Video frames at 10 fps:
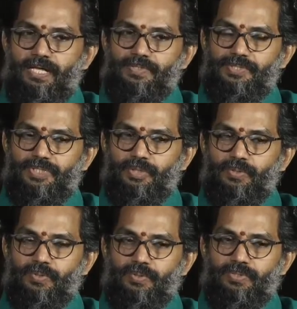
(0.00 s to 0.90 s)

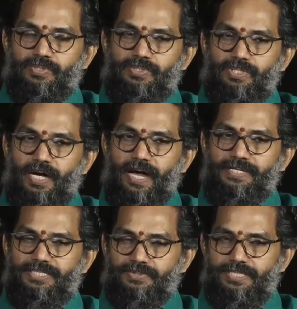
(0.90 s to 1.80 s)
So I
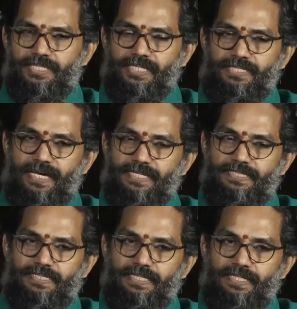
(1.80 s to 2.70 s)
should say that
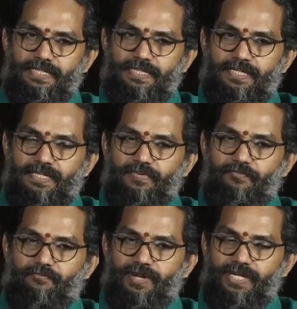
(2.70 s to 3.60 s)

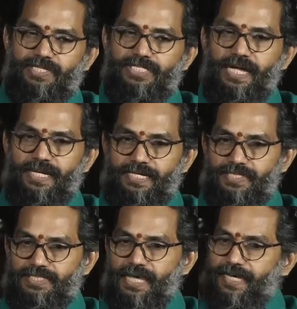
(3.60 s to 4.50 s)
when a child
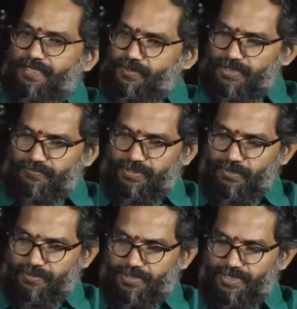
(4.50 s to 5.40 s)
is diagnosed with
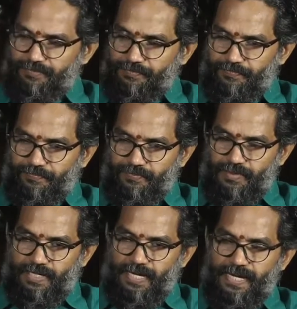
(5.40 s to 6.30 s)
autism
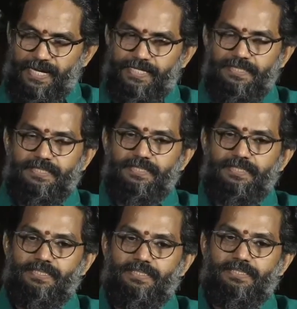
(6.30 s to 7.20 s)
and
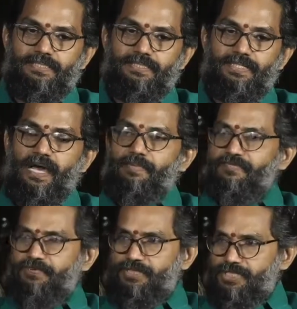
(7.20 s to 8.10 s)
coming
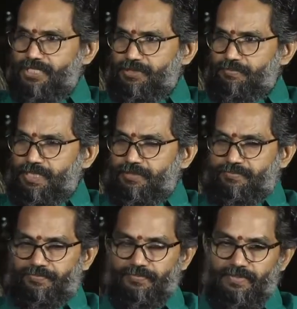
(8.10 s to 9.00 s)
for the treatment,
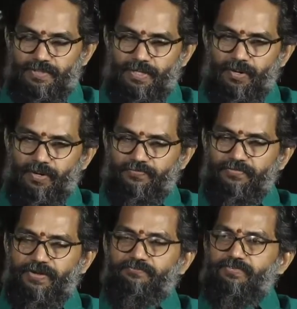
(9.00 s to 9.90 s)
or
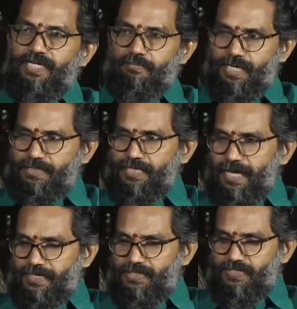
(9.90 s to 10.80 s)
when we make the
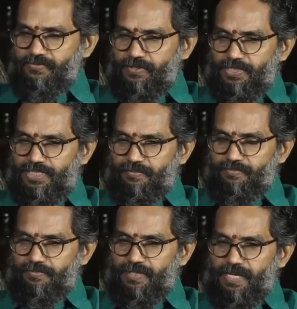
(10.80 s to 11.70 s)
diagnosis of autism
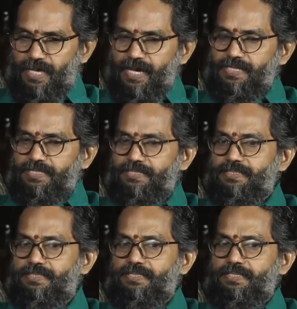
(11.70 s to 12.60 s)
and
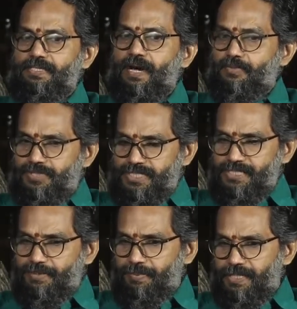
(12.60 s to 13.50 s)
counsel
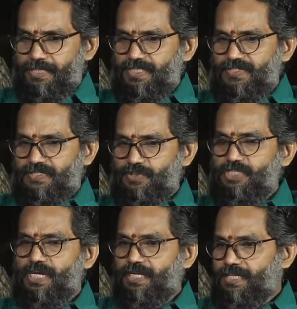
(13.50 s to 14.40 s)
the parents to
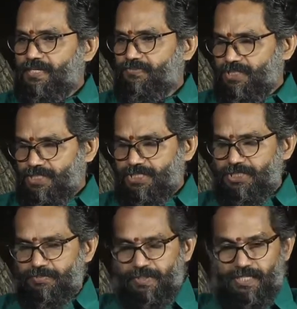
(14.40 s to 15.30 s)
start Ayurvedic
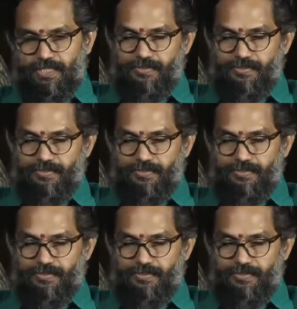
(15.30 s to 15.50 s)
treatment,